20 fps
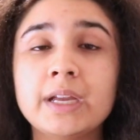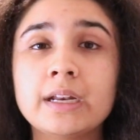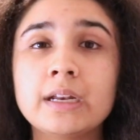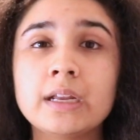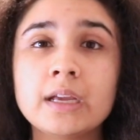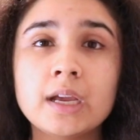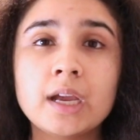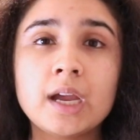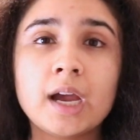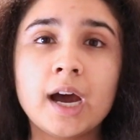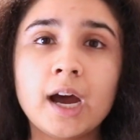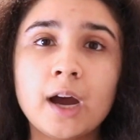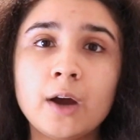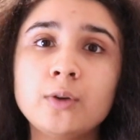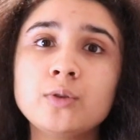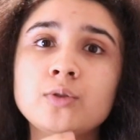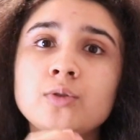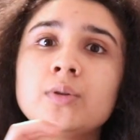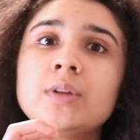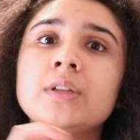and
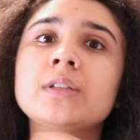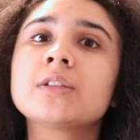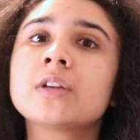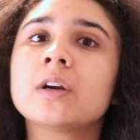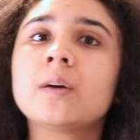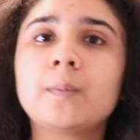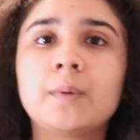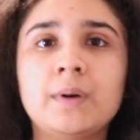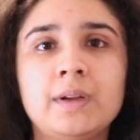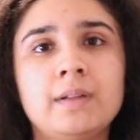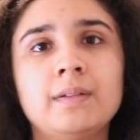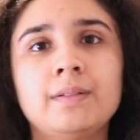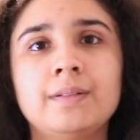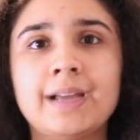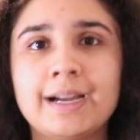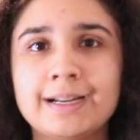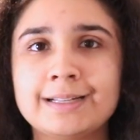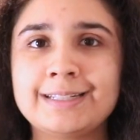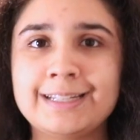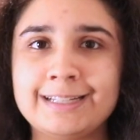how to interpret
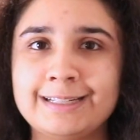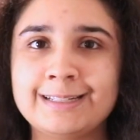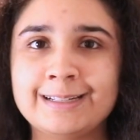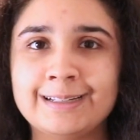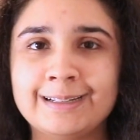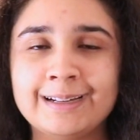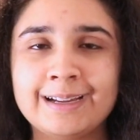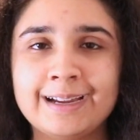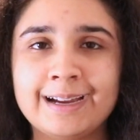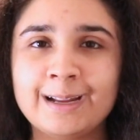that data.